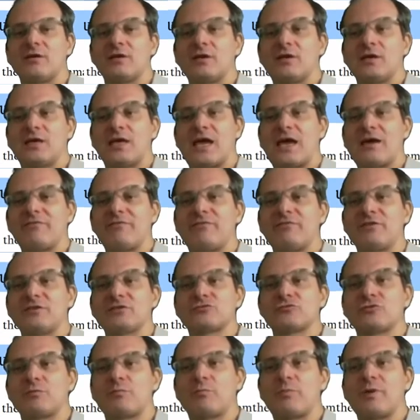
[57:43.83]
f is
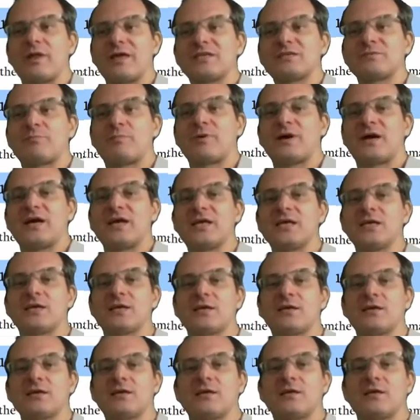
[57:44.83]
replaced by
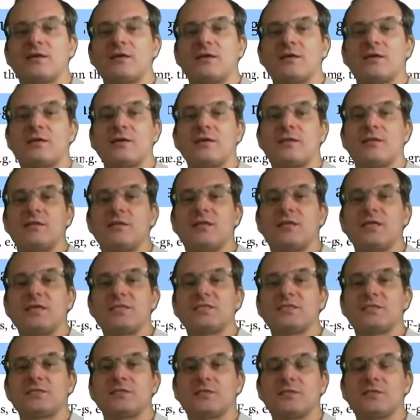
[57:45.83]
this